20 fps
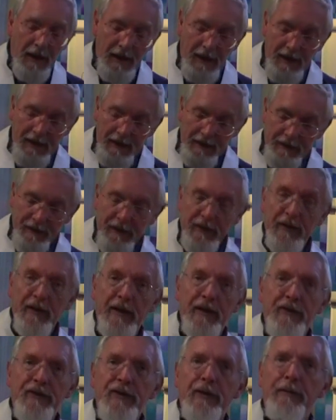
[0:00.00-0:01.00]
And
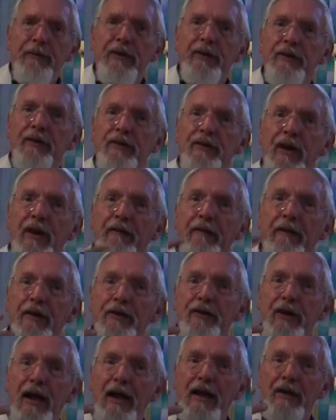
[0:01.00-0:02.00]
it's something that
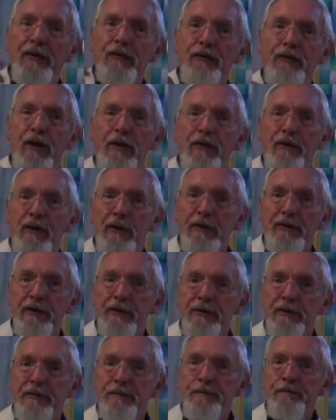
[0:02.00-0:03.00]
Sangharakshita has
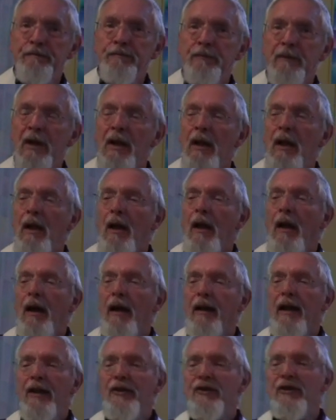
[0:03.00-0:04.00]
translated.
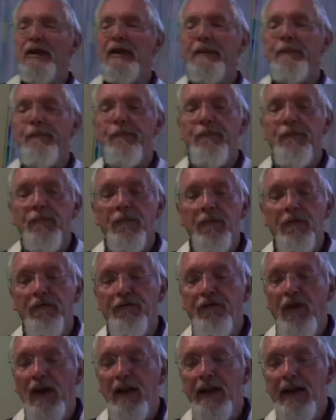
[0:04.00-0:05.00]
And actually,
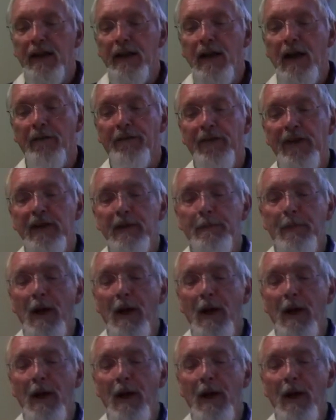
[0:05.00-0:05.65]
funnily enough, in the